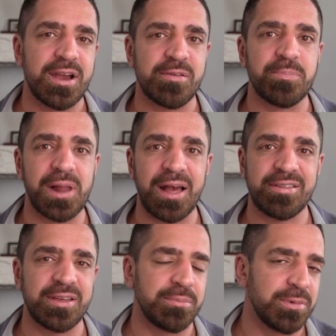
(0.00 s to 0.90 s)

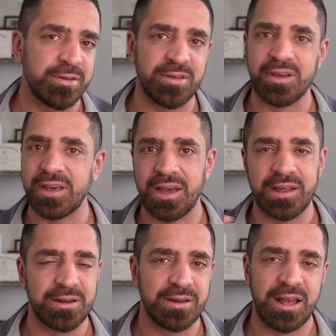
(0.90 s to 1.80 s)
blasting music
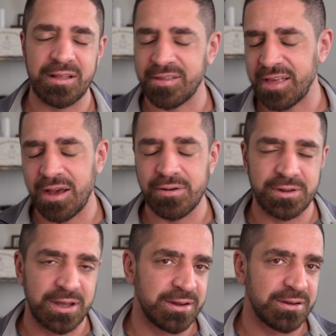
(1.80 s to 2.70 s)
and
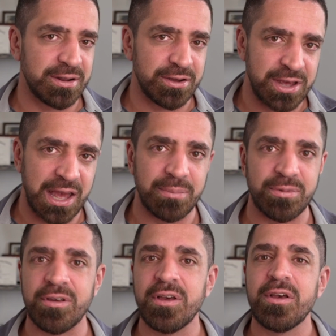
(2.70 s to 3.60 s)
sound and
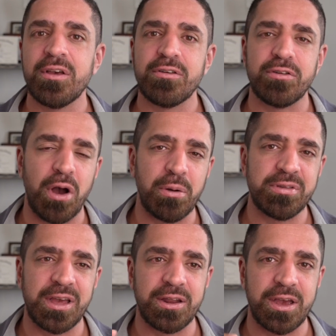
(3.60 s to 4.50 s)
games. So I would
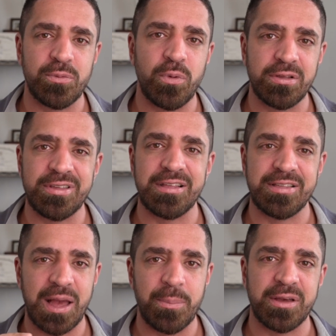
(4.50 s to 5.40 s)
say in one sense
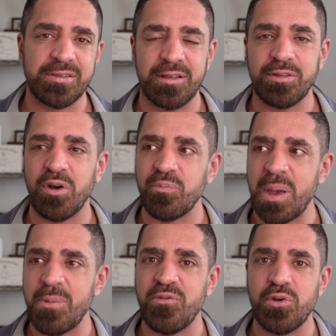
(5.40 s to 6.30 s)
that makes sense. So if
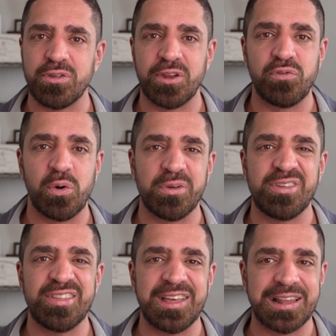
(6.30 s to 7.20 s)
you're using the
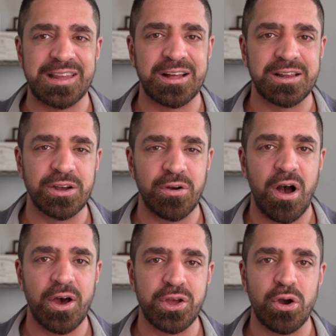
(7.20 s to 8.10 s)
416 to get the clear
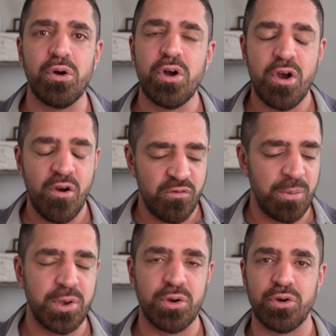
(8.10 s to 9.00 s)
audio
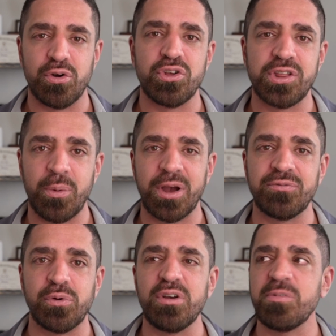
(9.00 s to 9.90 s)
from your direct
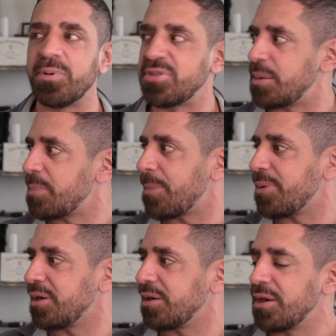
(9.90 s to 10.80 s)
voice, but then
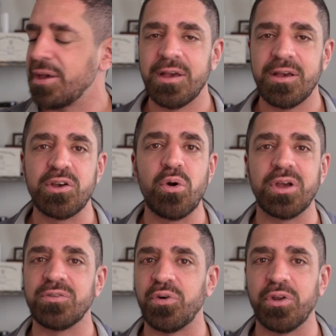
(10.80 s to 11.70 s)
maybe
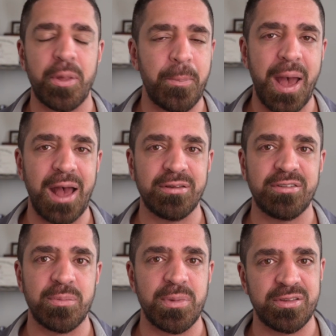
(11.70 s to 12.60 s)
going for another pass
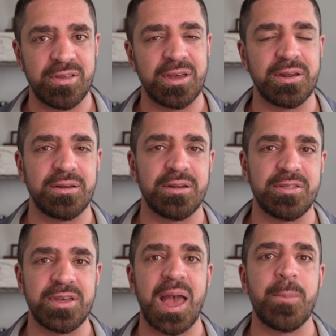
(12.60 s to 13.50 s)
to mix in
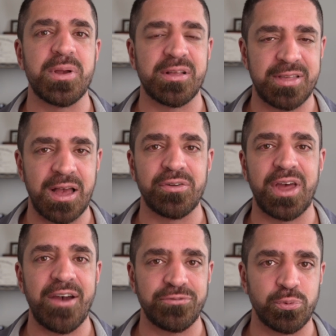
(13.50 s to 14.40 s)
the ambient sound
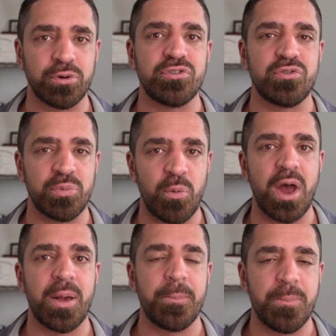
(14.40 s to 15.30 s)
afterwards, you would
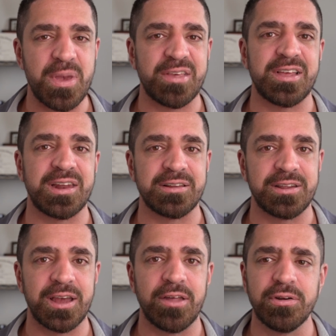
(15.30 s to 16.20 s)
want to mix that in
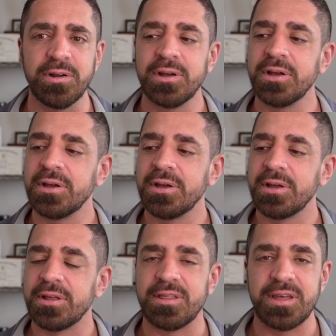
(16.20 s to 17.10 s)
together.
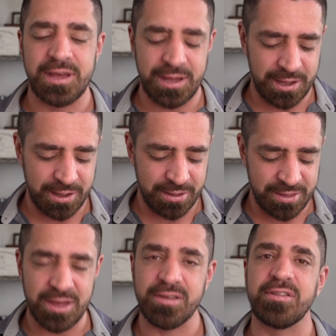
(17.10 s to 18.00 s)
The
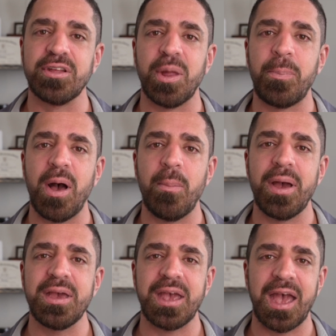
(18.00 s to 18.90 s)
lapel
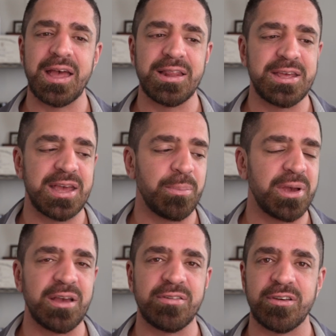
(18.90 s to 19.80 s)
mic and the
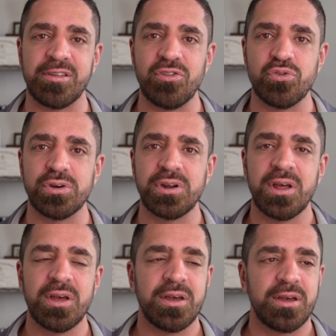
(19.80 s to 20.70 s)
MKE 600,
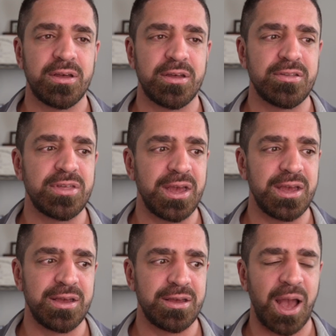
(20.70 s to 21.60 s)

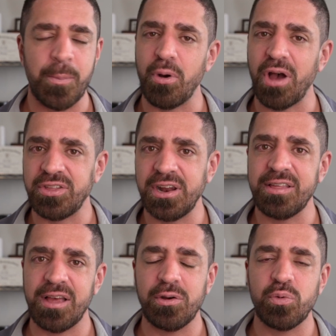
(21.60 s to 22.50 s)
I think they sound